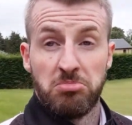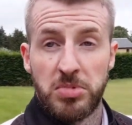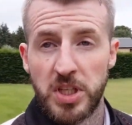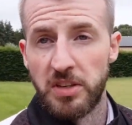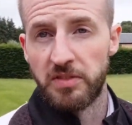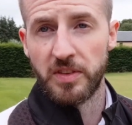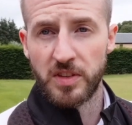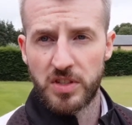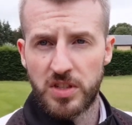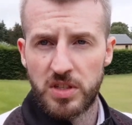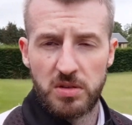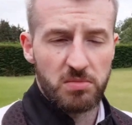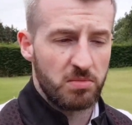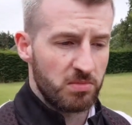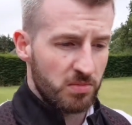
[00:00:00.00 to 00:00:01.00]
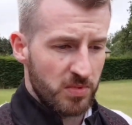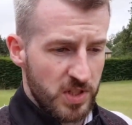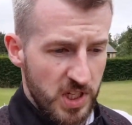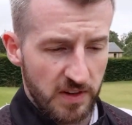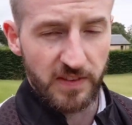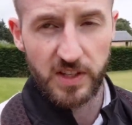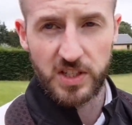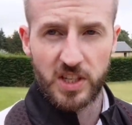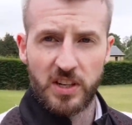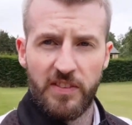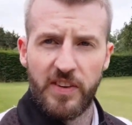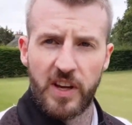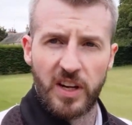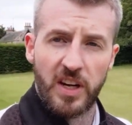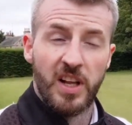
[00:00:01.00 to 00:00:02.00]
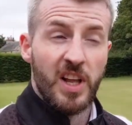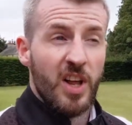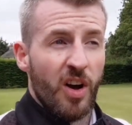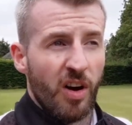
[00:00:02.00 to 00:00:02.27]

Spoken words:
See if it's significant.